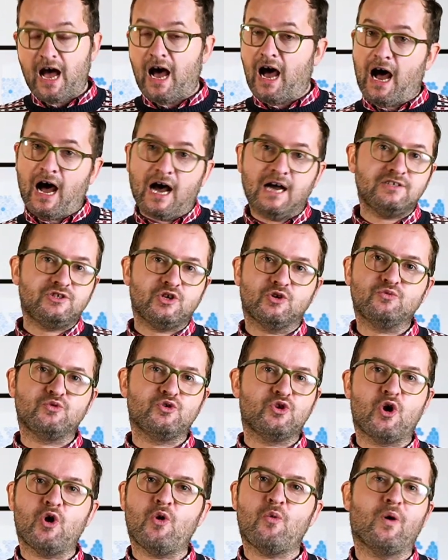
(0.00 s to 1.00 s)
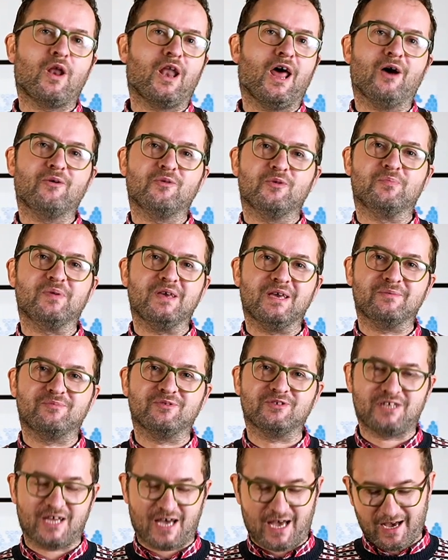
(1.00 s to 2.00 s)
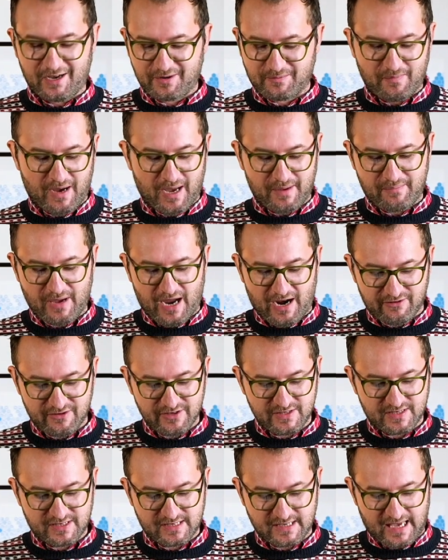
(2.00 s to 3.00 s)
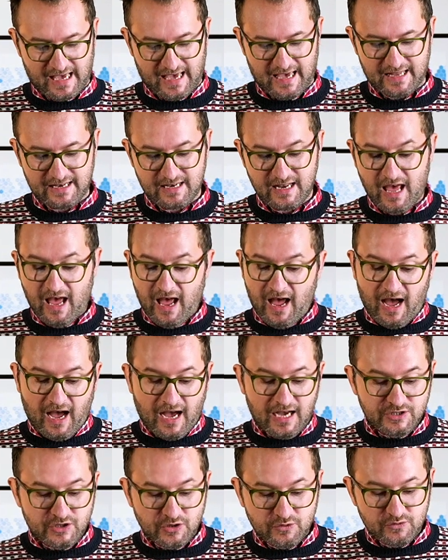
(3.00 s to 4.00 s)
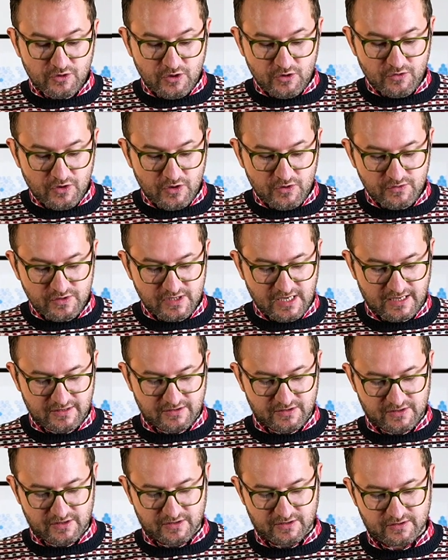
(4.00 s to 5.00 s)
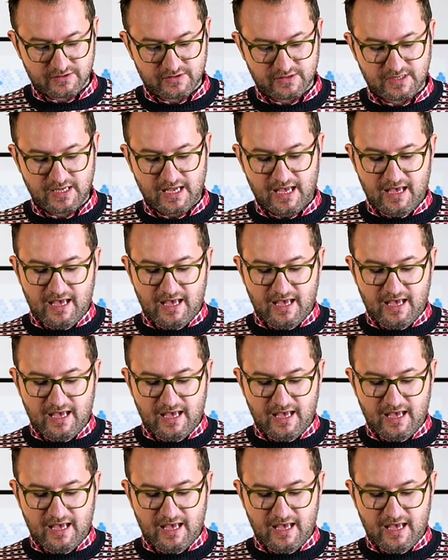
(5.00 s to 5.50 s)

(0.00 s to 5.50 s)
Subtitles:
I don't know when I will be able to hug my parents again. I don't know those answers.